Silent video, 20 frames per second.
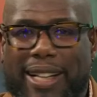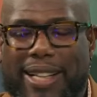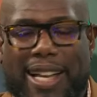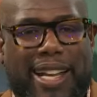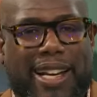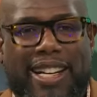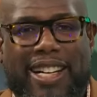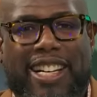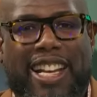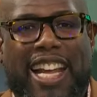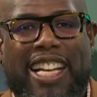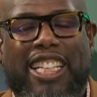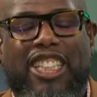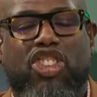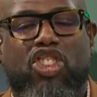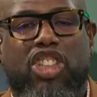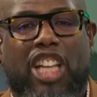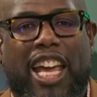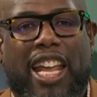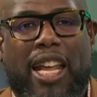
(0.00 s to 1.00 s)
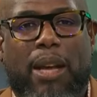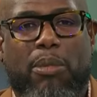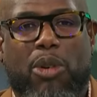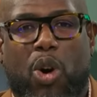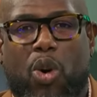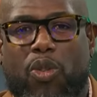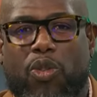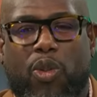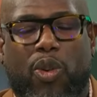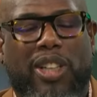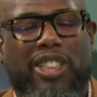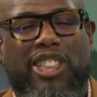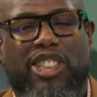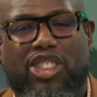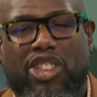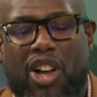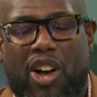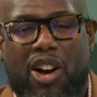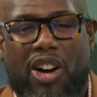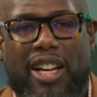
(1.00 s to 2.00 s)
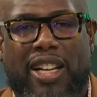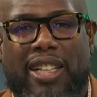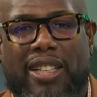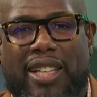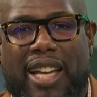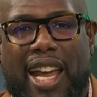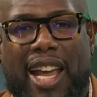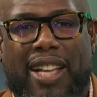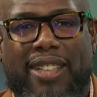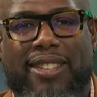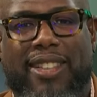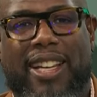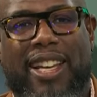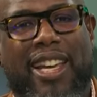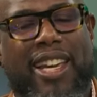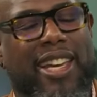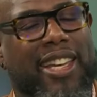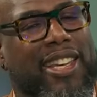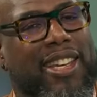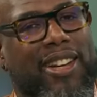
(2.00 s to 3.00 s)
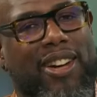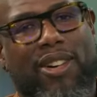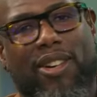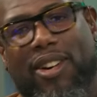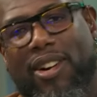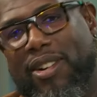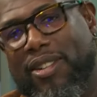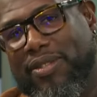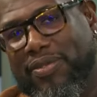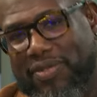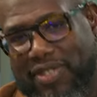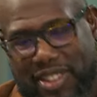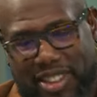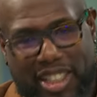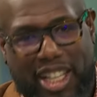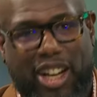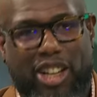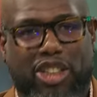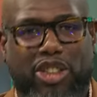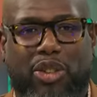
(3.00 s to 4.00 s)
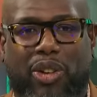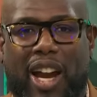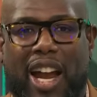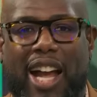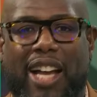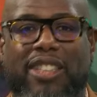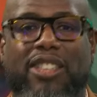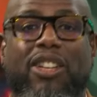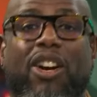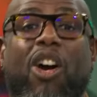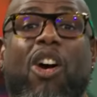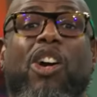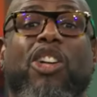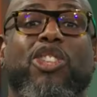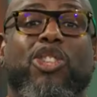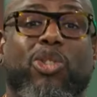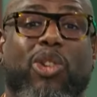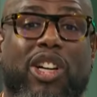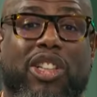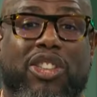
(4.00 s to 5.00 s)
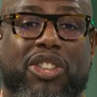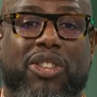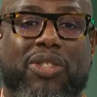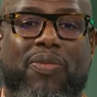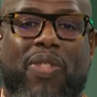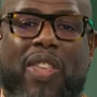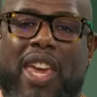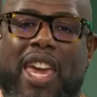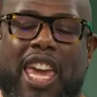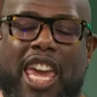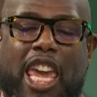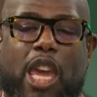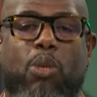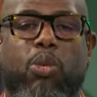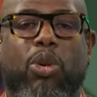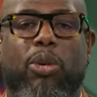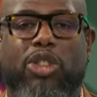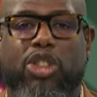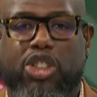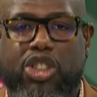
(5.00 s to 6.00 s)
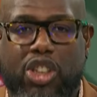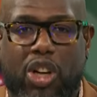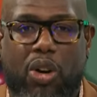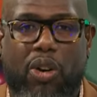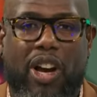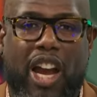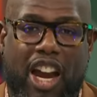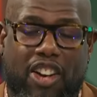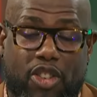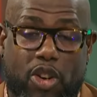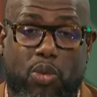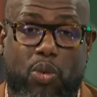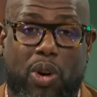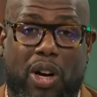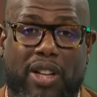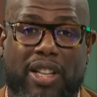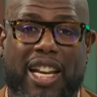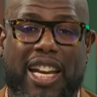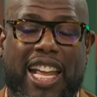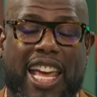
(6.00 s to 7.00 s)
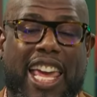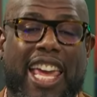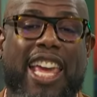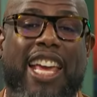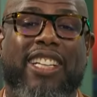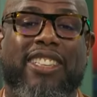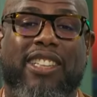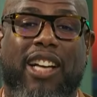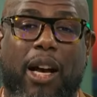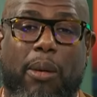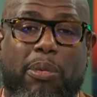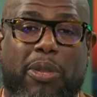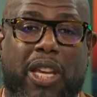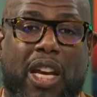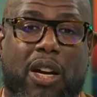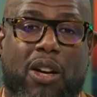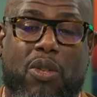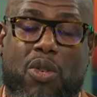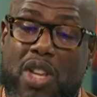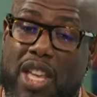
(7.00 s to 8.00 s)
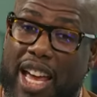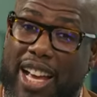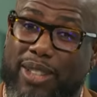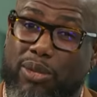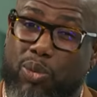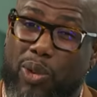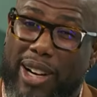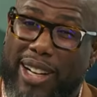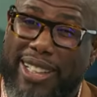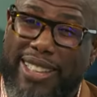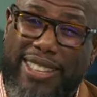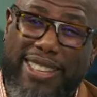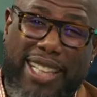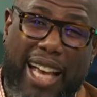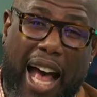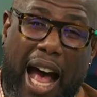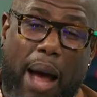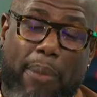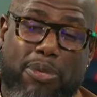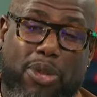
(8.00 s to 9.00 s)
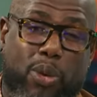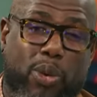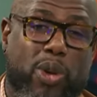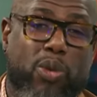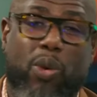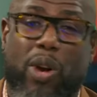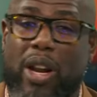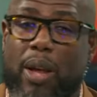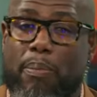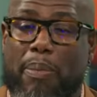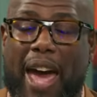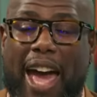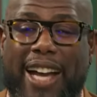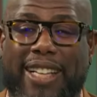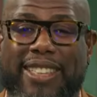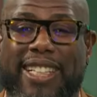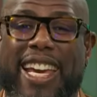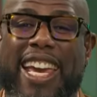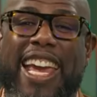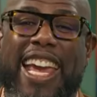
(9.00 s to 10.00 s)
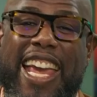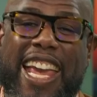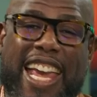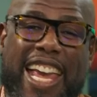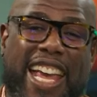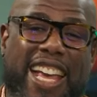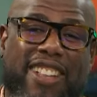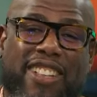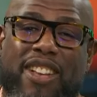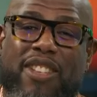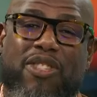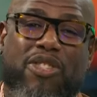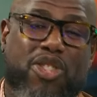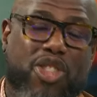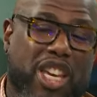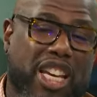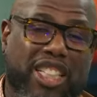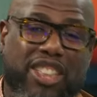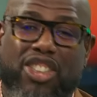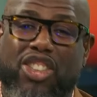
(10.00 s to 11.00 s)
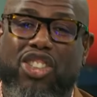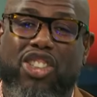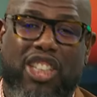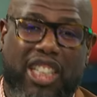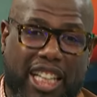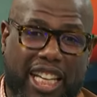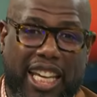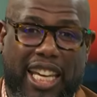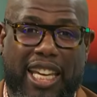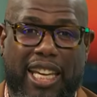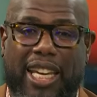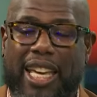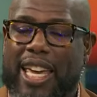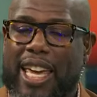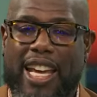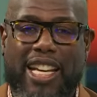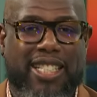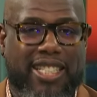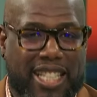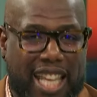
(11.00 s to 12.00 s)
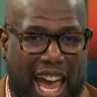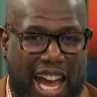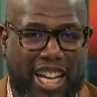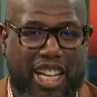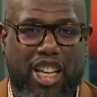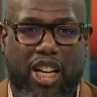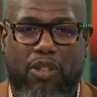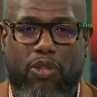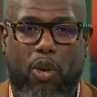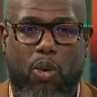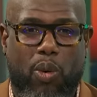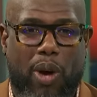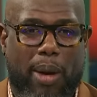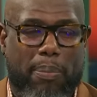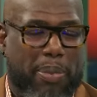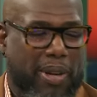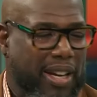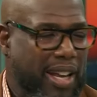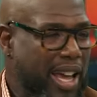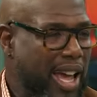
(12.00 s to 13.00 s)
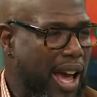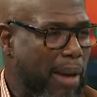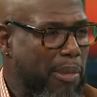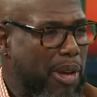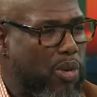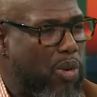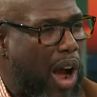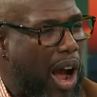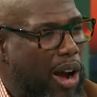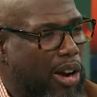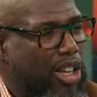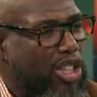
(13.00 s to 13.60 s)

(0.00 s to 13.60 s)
at the end of the day, just let him go for a song and a dance. You know, their trash, our treasure. He will show everyone that he is up there as one of the top 3 running backs in this league. He's that good of a weapon. I mean, how